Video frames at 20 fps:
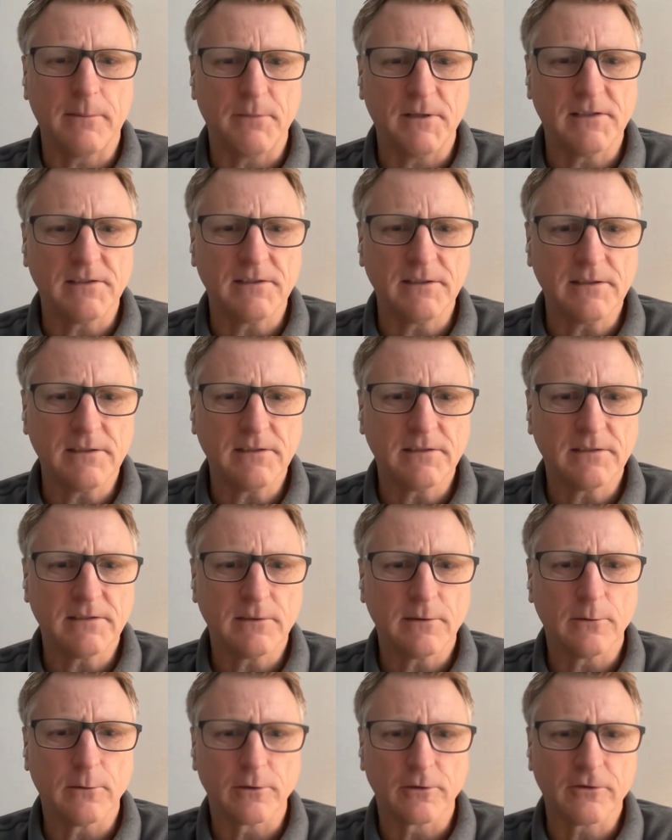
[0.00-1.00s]
business
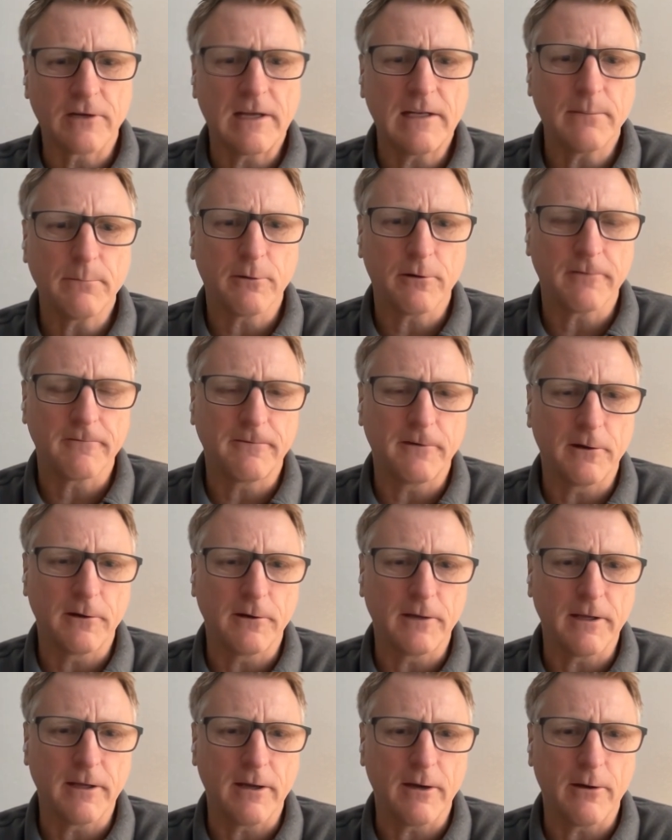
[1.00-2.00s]
or a trading
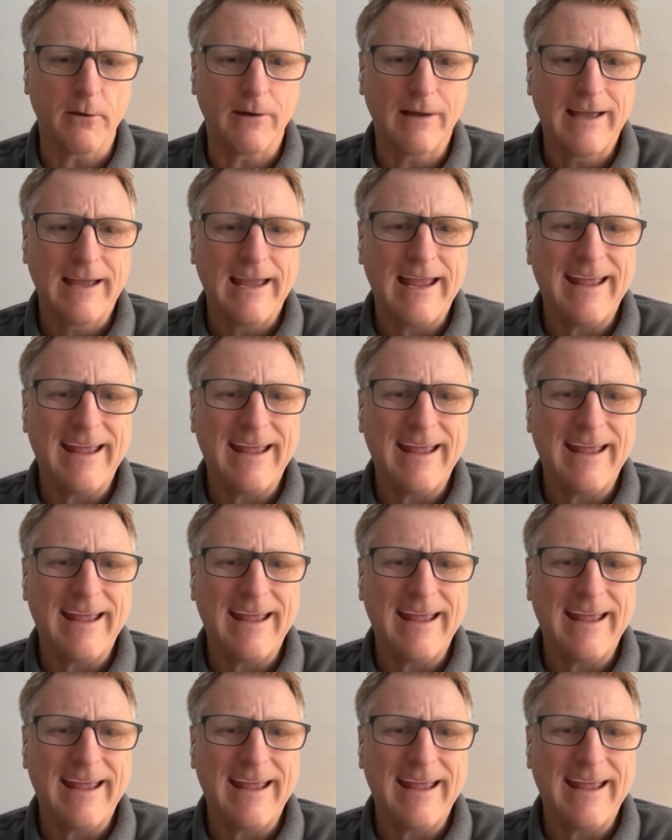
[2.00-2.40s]
portfolio